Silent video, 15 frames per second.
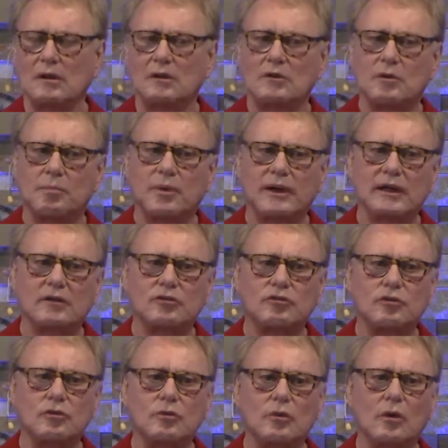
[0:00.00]
to bring us
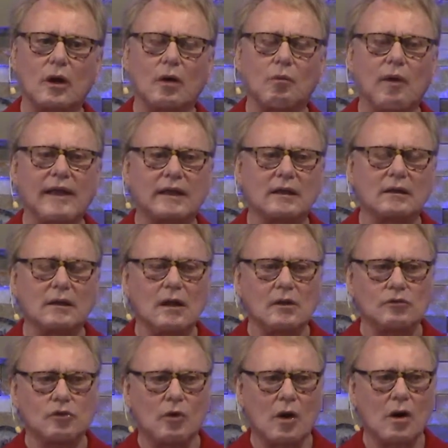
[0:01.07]
to awaken
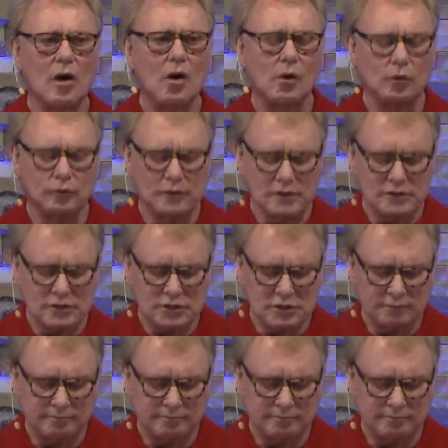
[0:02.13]
to our wholeness.